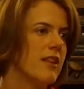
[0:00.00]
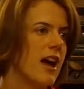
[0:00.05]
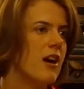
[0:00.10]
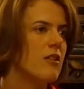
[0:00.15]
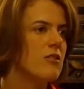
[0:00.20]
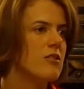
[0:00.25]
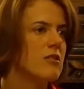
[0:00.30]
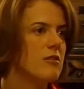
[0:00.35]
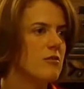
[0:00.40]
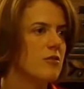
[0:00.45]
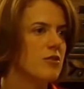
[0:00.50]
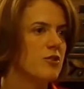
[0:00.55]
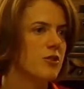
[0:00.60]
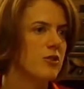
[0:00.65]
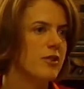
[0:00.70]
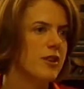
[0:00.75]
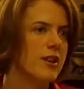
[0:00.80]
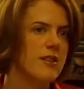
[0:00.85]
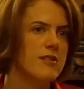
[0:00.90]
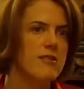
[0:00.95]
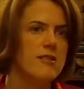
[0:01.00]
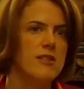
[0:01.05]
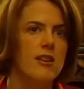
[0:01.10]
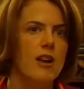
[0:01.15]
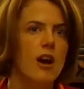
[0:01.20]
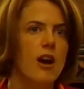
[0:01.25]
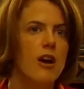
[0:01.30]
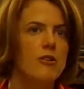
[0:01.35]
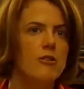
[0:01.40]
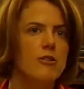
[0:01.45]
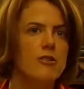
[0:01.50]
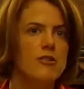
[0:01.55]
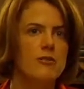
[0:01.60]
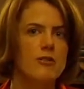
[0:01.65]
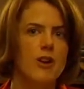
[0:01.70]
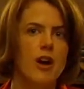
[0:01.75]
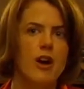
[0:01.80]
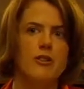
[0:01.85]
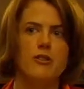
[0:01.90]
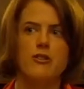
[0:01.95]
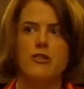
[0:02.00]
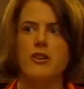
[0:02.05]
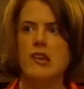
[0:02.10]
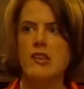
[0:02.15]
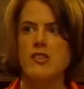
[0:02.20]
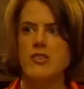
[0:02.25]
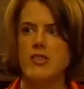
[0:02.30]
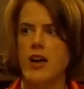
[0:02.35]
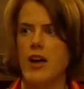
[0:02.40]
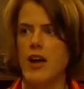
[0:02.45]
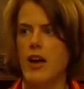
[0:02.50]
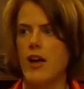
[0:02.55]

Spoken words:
thousands of students in hundreds of countries.